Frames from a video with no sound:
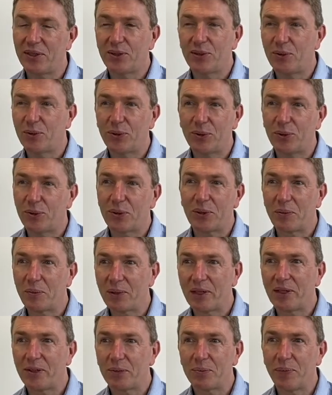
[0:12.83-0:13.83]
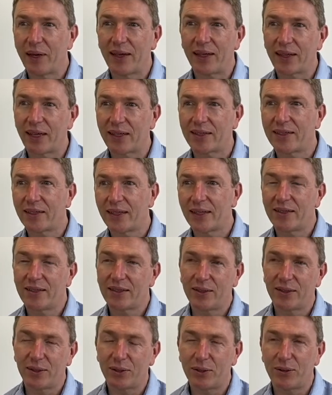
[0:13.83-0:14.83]
or it can be just buying assets and
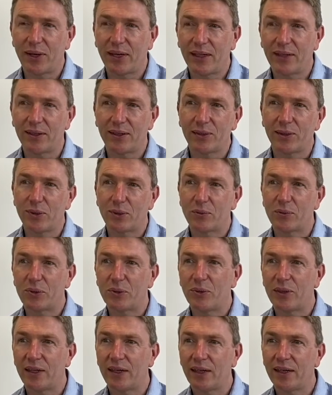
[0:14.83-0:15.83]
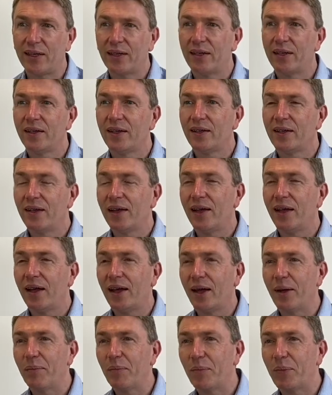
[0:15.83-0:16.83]
the trade that comes with it.
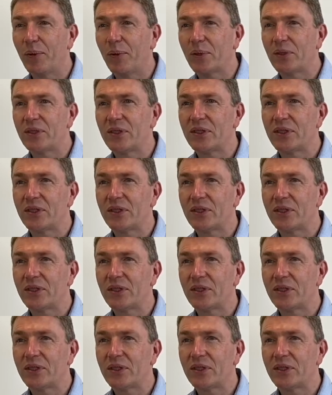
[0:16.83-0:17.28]
But